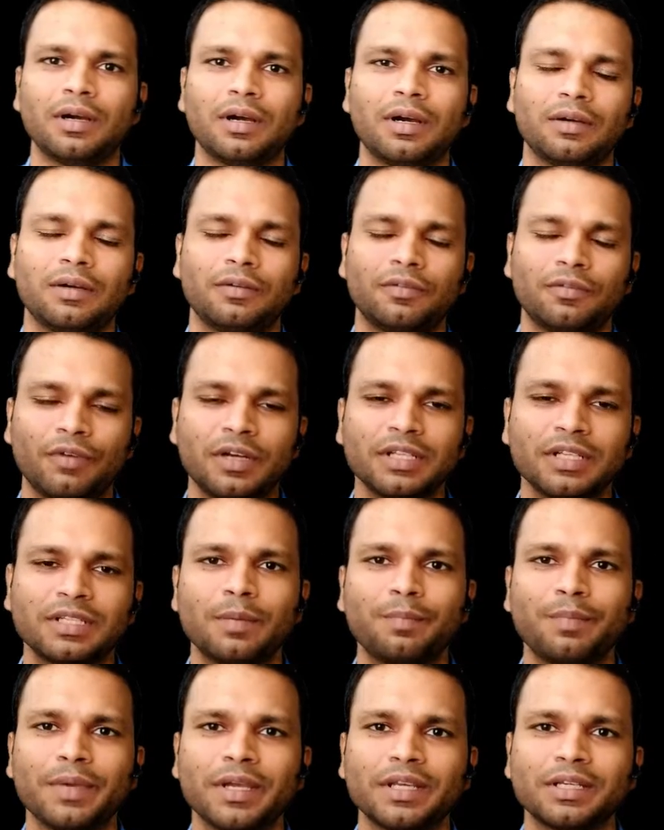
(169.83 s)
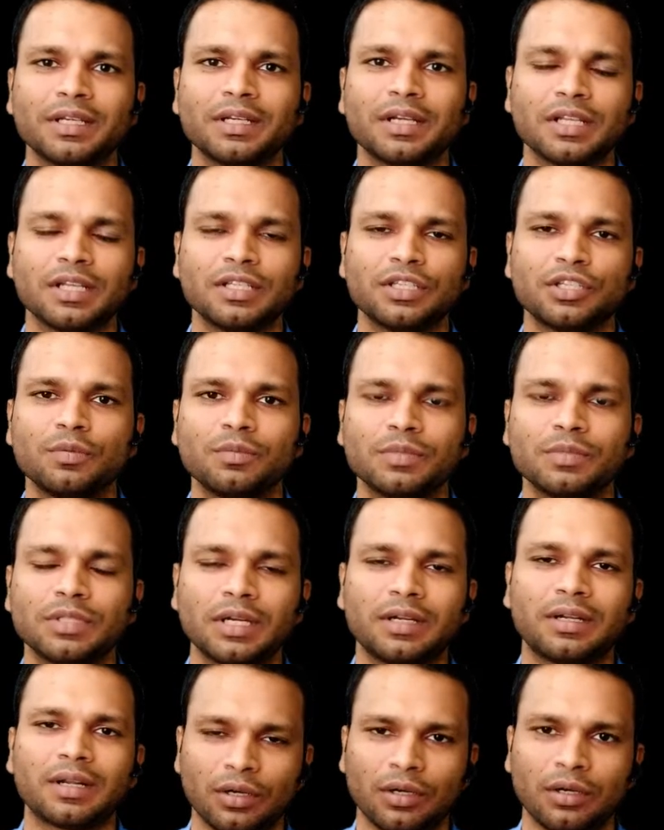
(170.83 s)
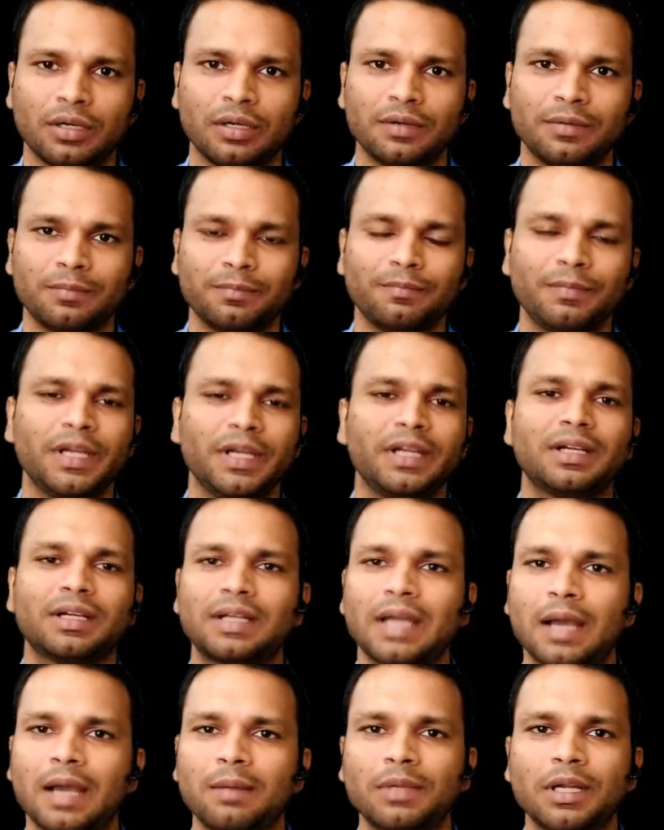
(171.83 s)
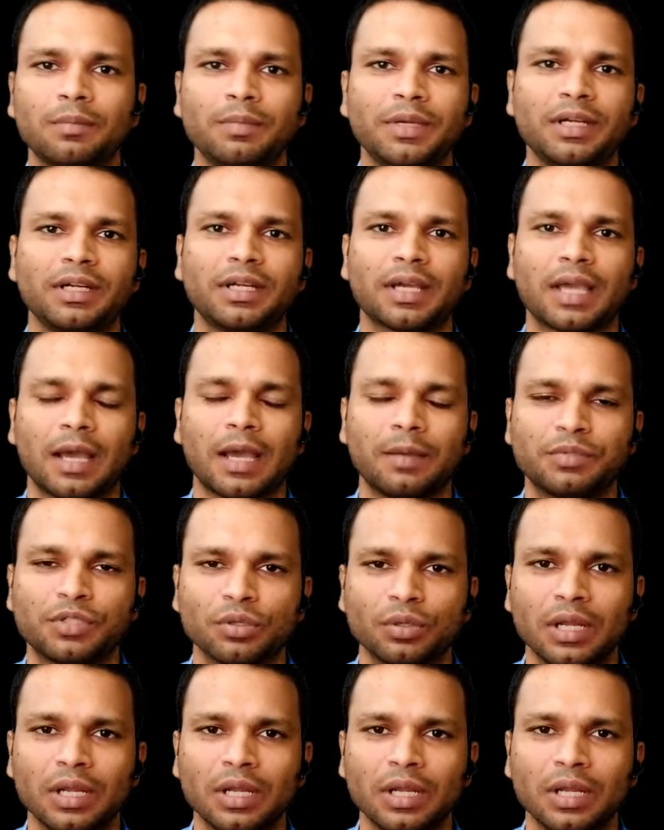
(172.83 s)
once the patient consumes the drug, be it a tablet, be it a capsule,